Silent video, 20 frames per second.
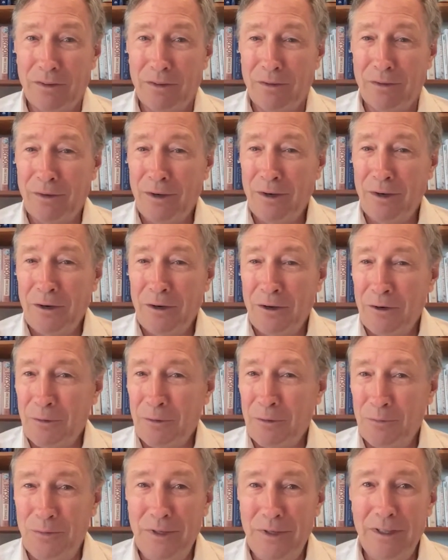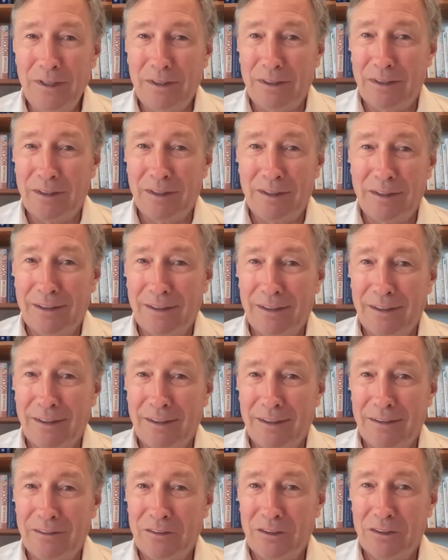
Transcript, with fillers: So really uh,